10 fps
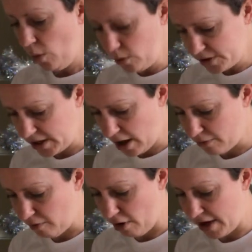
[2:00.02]

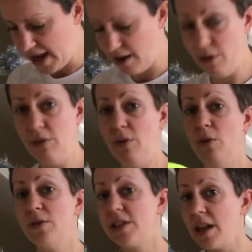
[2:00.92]
Also Ron Hill,
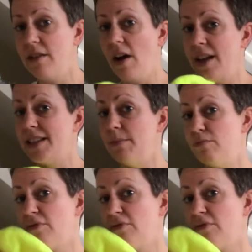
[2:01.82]
also nice and